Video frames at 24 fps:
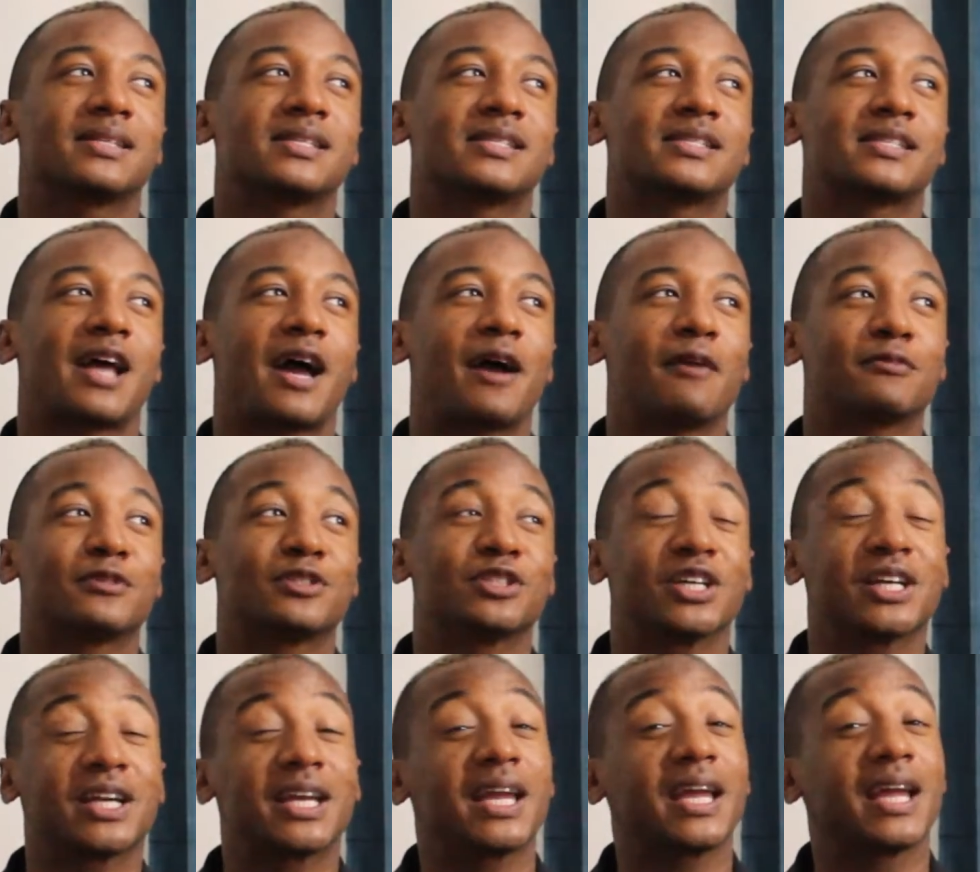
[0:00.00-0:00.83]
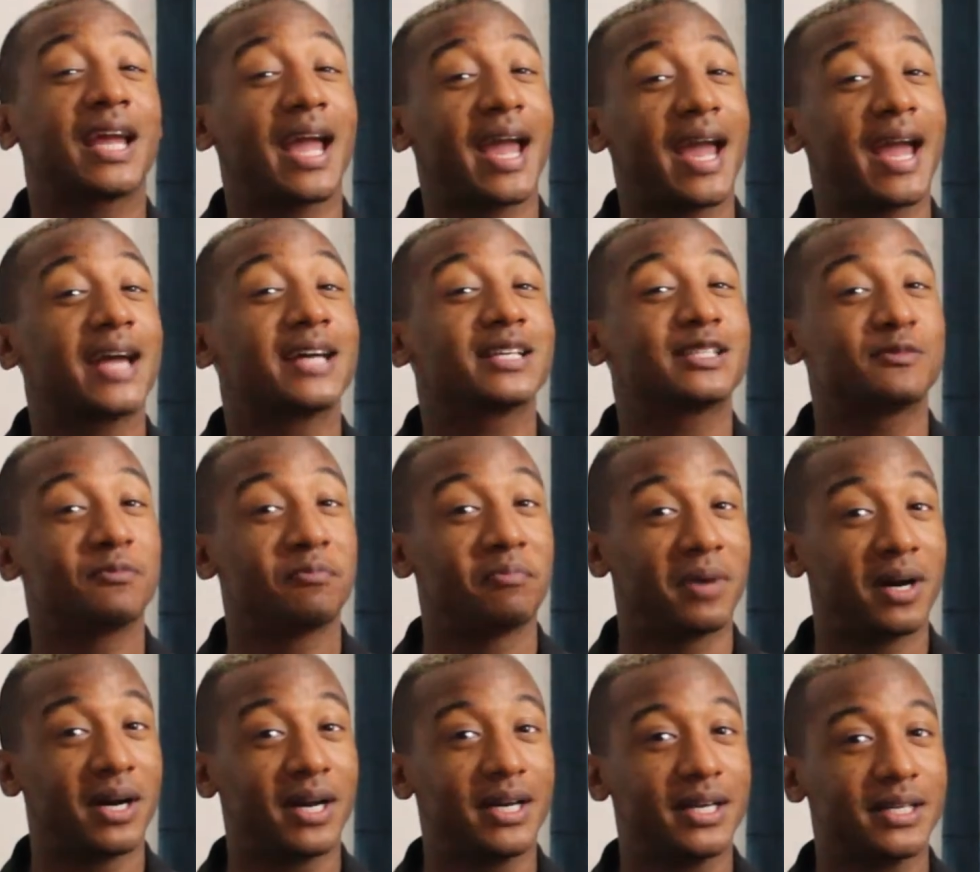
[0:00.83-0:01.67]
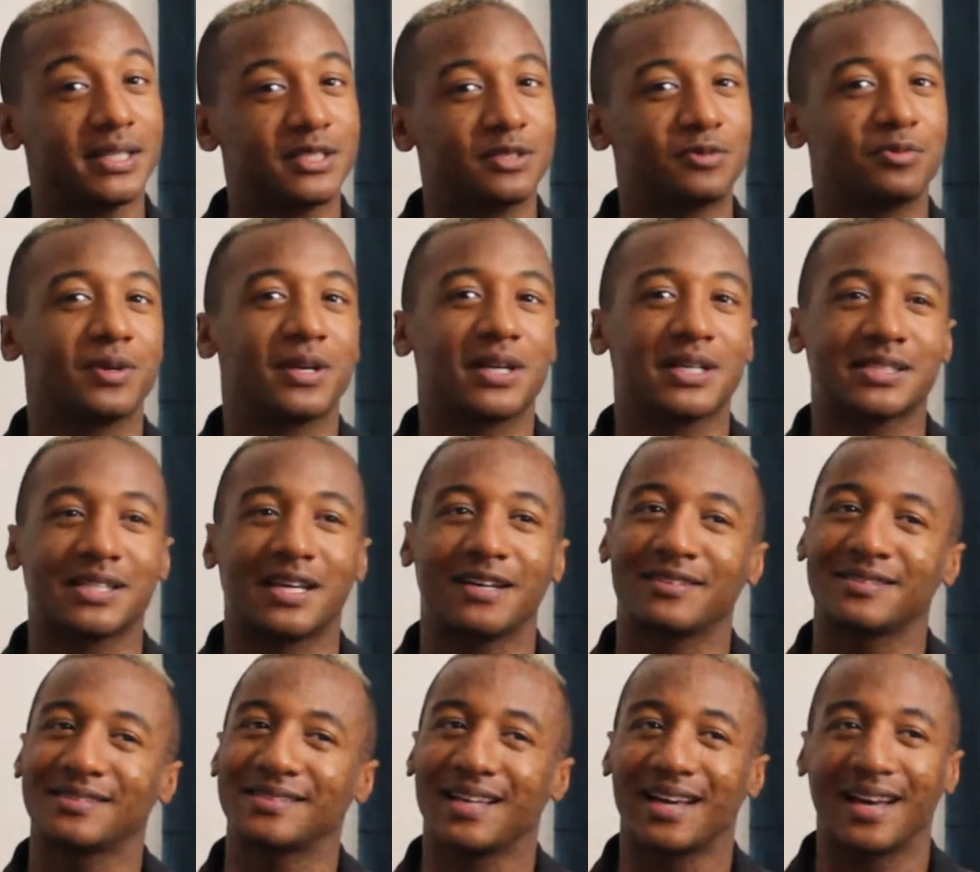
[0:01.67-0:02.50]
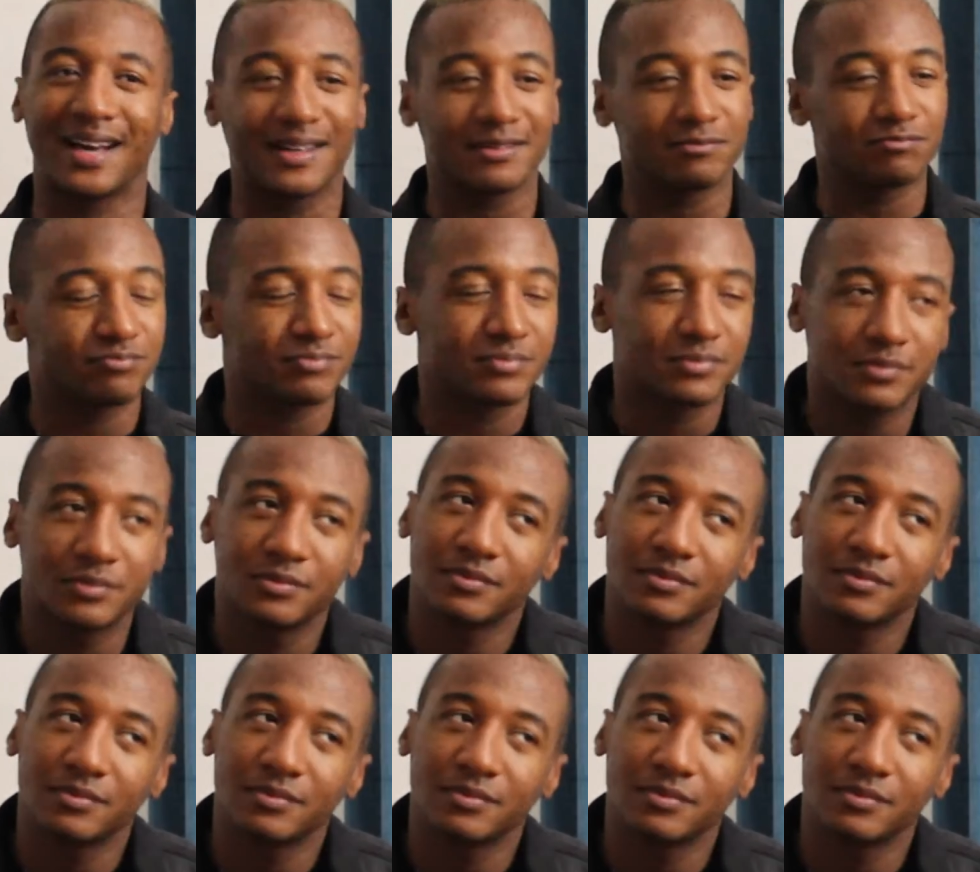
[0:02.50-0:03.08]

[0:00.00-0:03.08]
stop drinking as much because I was like,